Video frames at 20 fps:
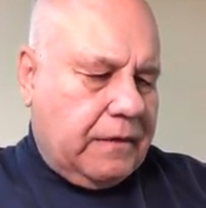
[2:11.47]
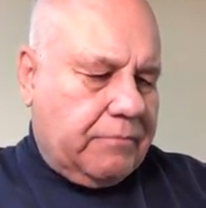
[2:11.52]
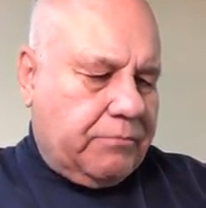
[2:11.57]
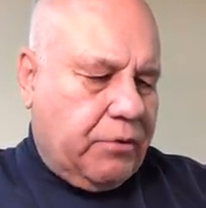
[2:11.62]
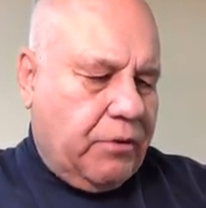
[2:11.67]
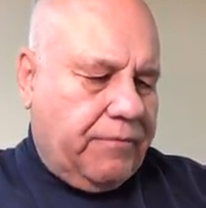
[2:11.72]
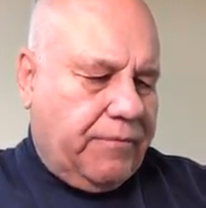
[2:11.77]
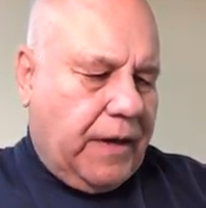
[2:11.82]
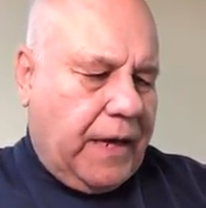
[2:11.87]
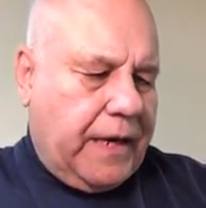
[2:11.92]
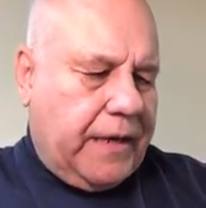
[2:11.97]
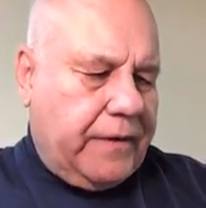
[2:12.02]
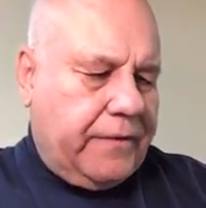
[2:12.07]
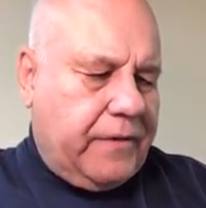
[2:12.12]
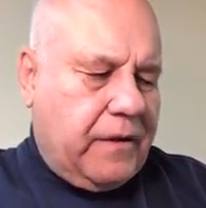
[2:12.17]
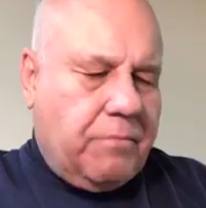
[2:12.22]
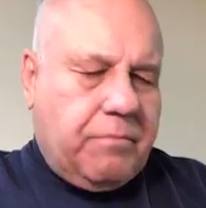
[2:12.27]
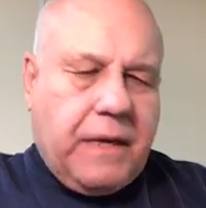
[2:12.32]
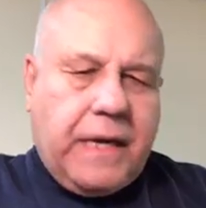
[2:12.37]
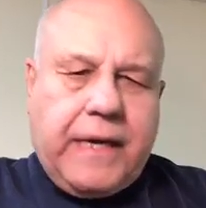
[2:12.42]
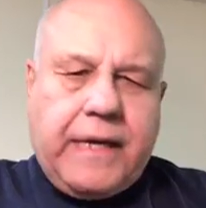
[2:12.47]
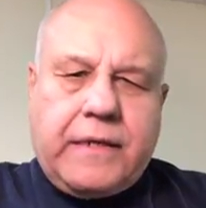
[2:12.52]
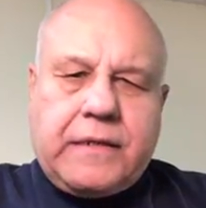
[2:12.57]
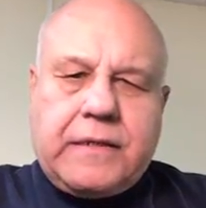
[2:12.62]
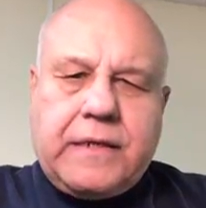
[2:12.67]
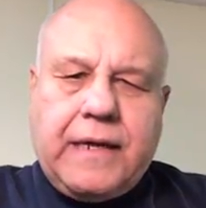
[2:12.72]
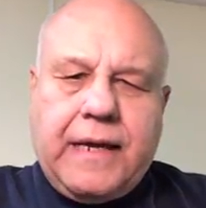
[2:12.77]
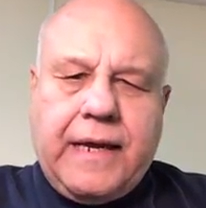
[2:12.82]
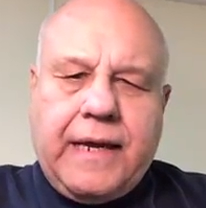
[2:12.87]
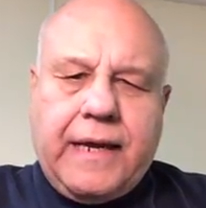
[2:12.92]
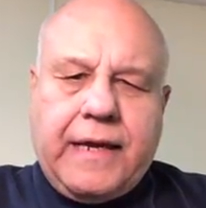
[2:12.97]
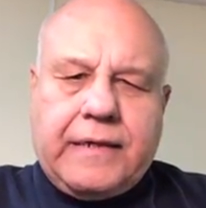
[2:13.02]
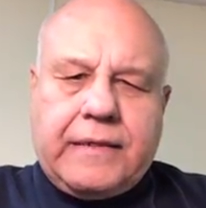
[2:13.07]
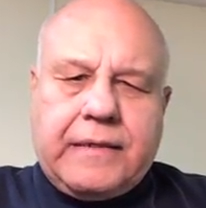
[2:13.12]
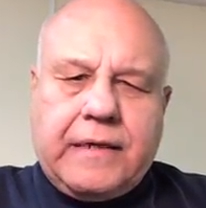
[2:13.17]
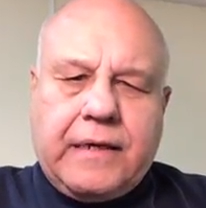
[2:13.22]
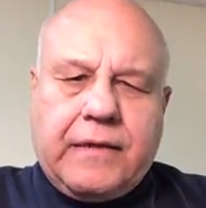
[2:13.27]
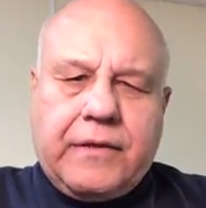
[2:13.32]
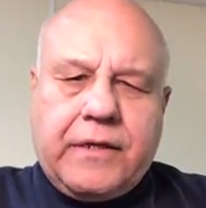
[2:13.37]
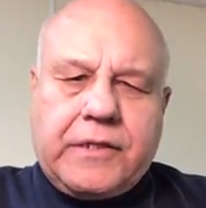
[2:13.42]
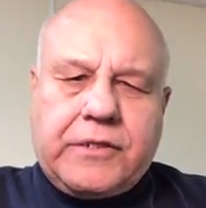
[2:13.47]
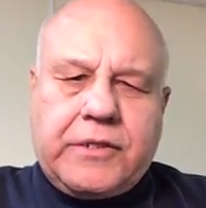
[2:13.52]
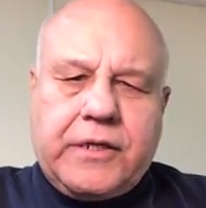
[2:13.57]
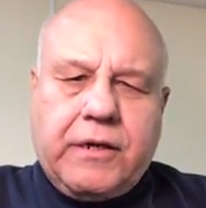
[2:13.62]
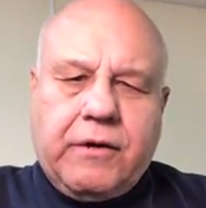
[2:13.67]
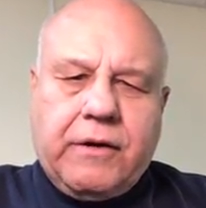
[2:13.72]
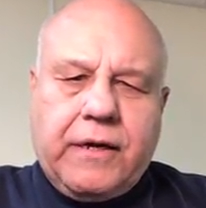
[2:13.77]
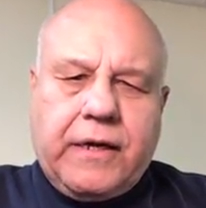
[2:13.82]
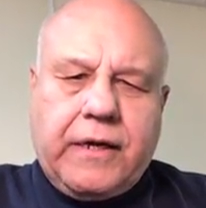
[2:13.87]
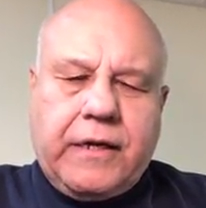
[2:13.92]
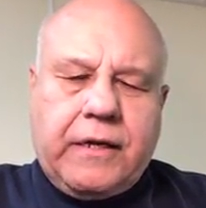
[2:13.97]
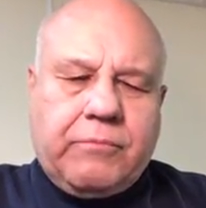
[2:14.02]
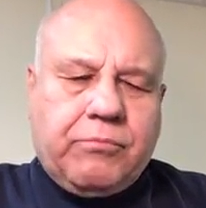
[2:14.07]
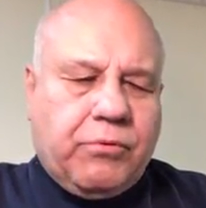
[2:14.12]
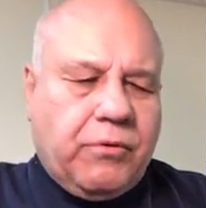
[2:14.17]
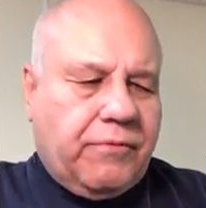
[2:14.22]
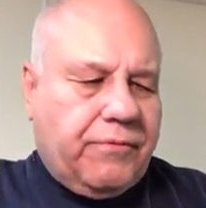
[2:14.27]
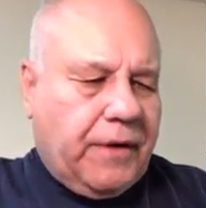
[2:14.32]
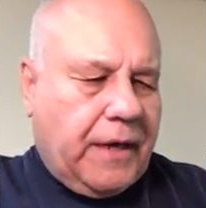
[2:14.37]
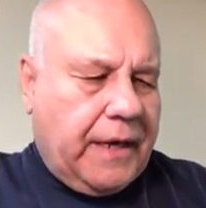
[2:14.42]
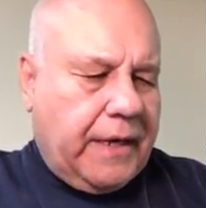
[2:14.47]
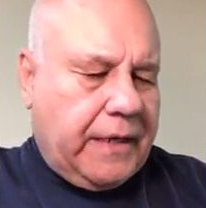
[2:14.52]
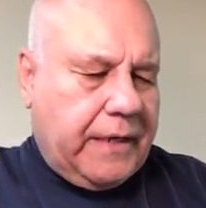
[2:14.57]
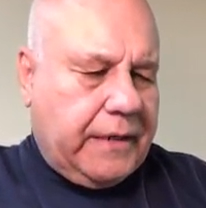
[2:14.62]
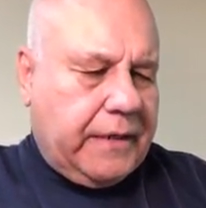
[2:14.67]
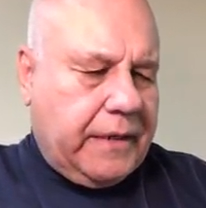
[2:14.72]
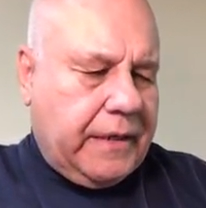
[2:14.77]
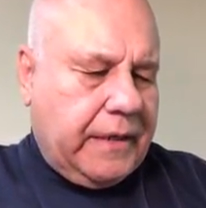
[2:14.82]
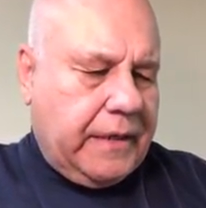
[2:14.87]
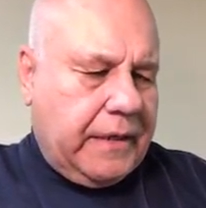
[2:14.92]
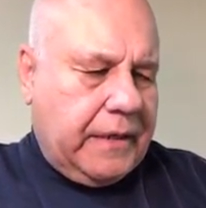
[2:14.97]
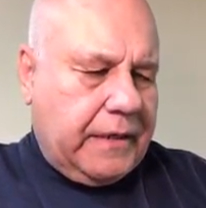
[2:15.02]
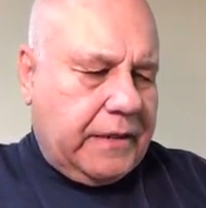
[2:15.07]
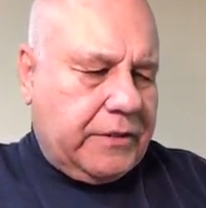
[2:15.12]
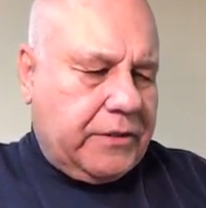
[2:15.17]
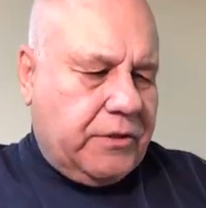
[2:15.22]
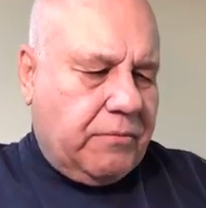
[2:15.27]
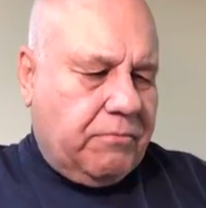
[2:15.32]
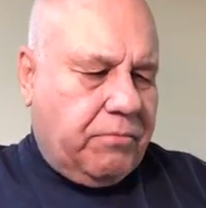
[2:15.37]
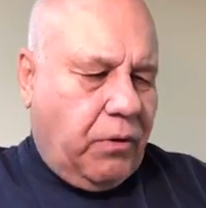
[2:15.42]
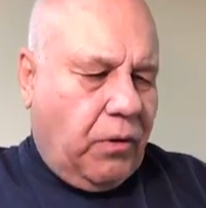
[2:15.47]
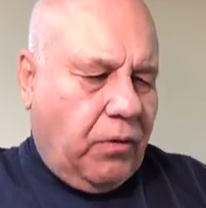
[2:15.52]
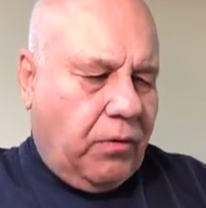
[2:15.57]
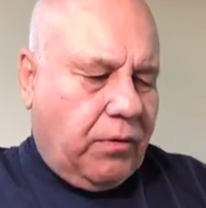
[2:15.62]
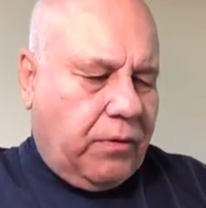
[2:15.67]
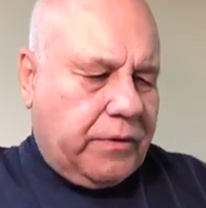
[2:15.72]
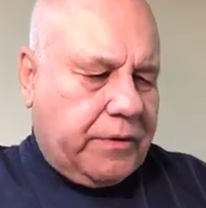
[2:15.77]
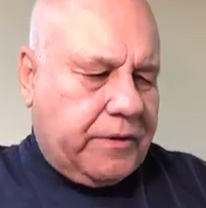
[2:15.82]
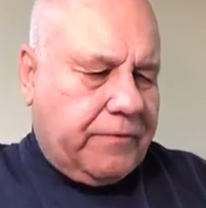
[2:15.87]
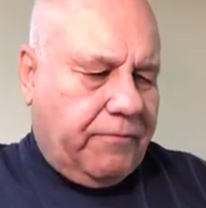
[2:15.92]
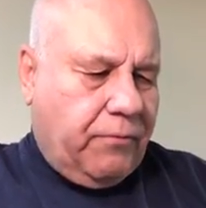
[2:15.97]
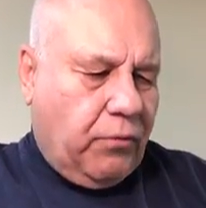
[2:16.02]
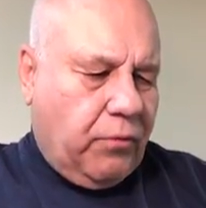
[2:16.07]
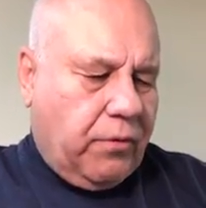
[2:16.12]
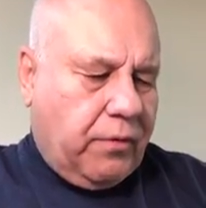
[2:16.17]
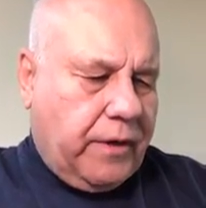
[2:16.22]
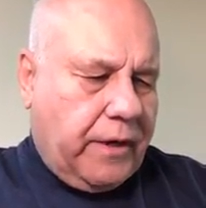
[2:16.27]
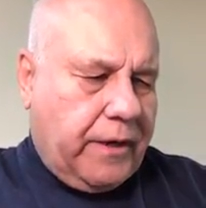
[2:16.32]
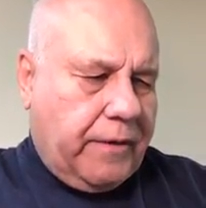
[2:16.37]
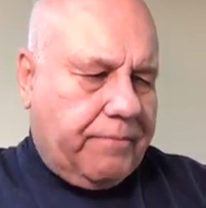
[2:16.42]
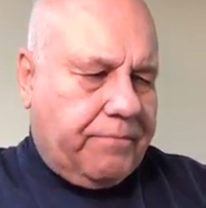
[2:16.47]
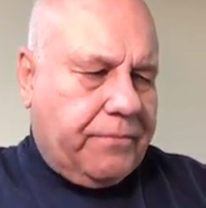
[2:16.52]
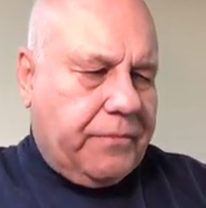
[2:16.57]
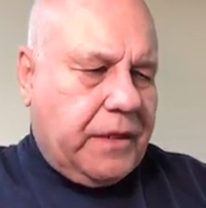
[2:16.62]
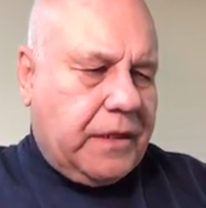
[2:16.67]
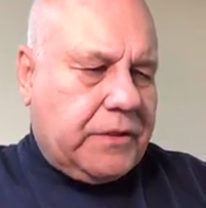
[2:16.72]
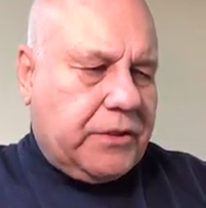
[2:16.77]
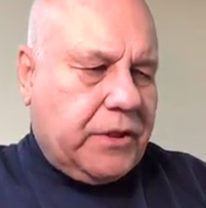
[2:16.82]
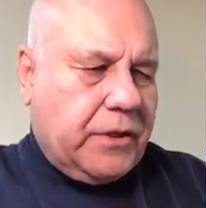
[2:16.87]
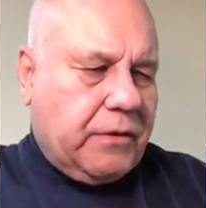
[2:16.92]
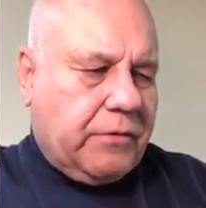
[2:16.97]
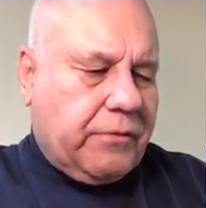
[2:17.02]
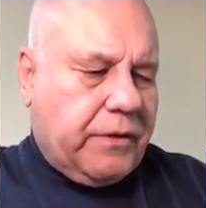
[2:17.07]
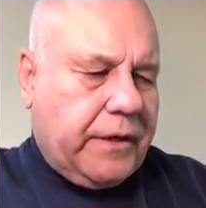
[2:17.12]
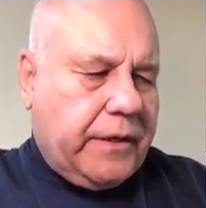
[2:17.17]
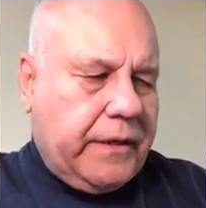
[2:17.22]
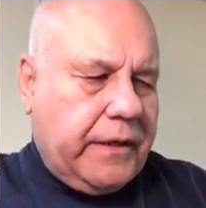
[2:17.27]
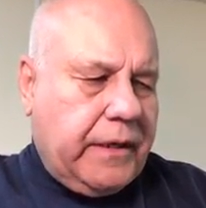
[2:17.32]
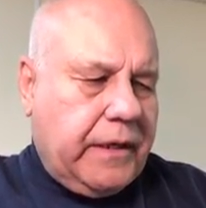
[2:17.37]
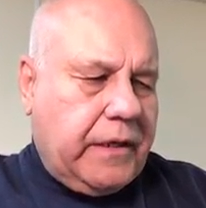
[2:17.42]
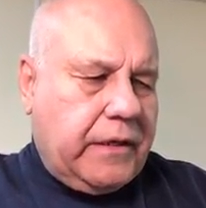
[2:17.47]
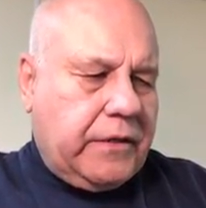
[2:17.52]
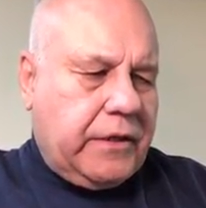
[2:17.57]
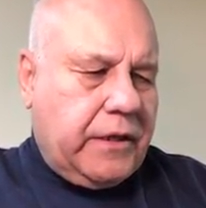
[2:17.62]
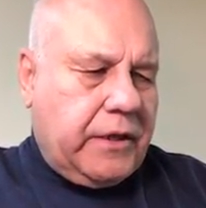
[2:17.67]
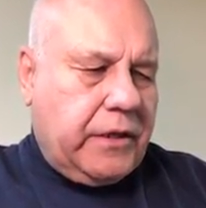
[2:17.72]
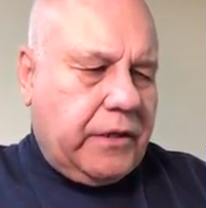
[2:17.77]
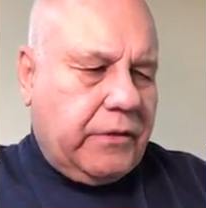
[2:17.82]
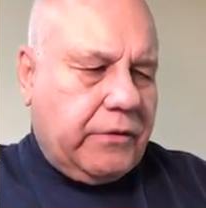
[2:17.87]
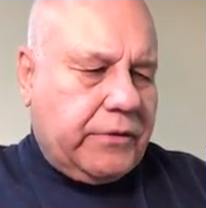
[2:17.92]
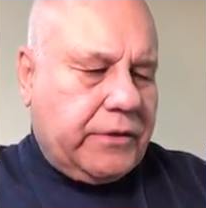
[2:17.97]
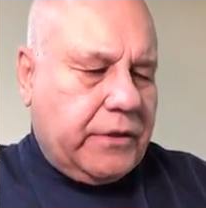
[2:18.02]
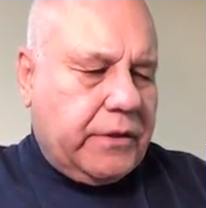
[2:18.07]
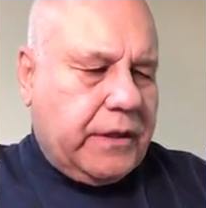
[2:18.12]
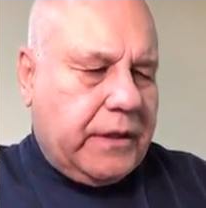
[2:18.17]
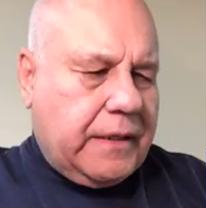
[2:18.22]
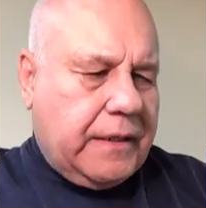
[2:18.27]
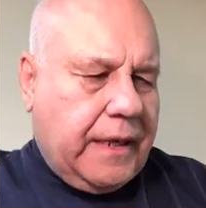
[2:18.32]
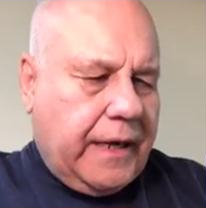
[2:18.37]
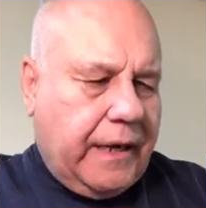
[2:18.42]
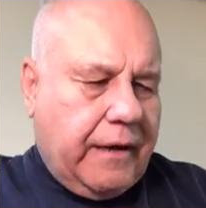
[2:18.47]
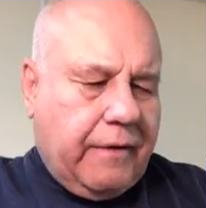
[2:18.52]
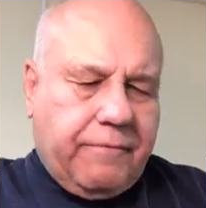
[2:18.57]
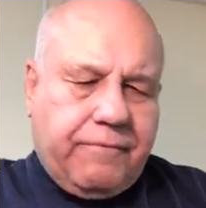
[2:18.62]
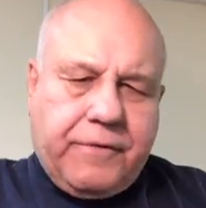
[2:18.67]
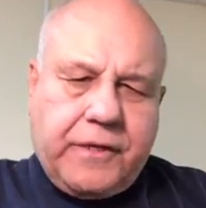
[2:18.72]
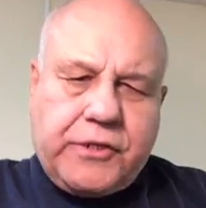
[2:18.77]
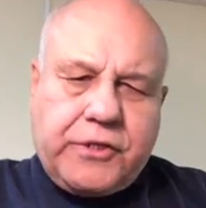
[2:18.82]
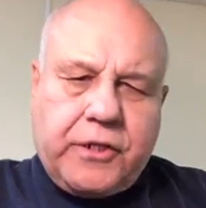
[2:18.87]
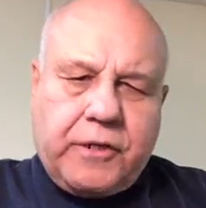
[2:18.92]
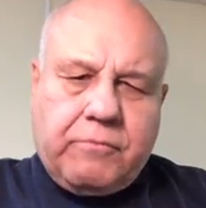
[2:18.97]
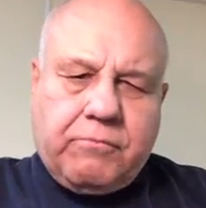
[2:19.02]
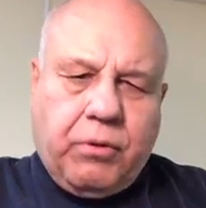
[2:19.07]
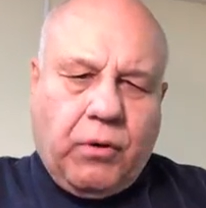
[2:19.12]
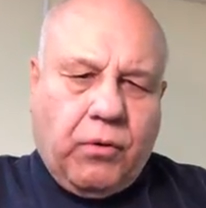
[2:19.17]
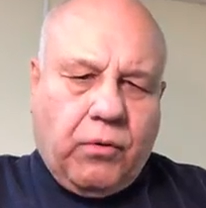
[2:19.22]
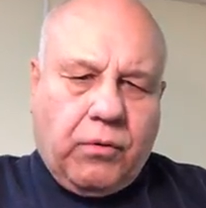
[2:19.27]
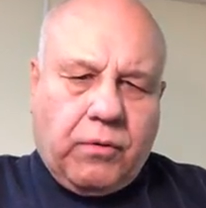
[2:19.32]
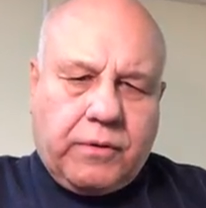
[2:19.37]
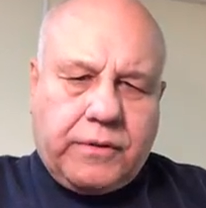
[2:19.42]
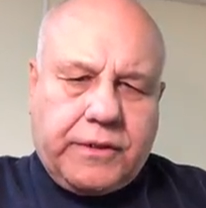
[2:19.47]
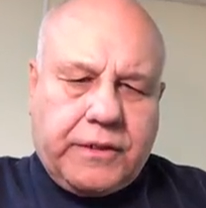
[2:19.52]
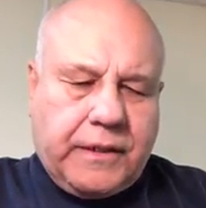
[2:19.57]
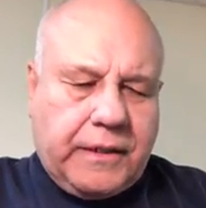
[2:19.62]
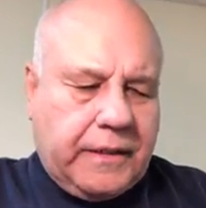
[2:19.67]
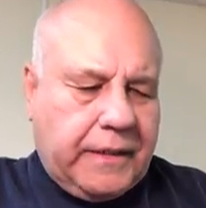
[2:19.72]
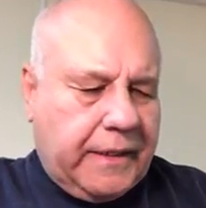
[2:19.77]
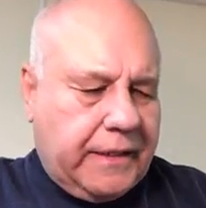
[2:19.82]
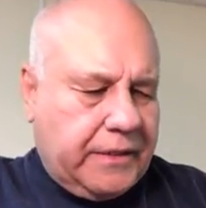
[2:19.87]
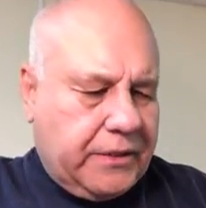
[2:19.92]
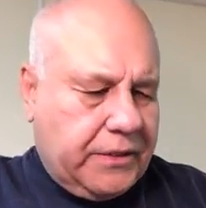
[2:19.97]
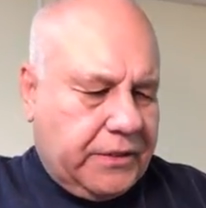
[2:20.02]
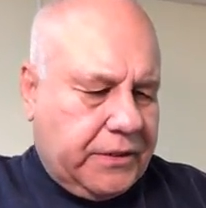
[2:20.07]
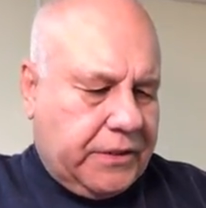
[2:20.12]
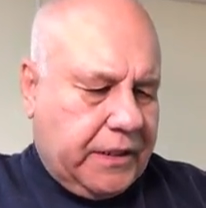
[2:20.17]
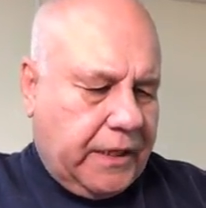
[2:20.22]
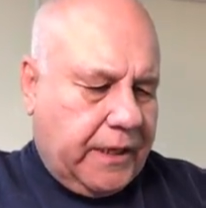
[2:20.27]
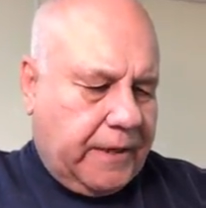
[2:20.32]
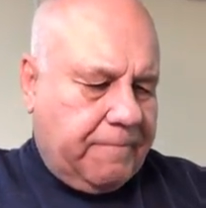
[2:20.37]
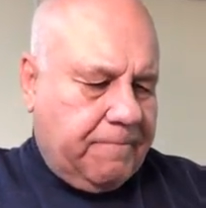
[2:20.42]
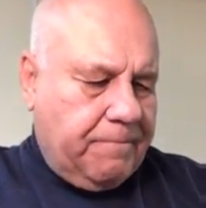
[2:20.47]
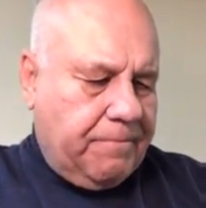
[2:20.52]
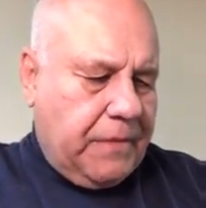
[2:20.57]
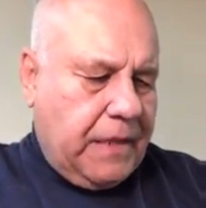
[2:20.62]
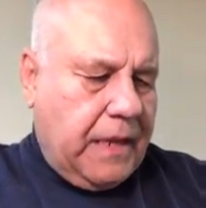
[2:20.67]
provided the bait, and this year he provided some poles for the children to use who didn't have fishing poles, and he just said,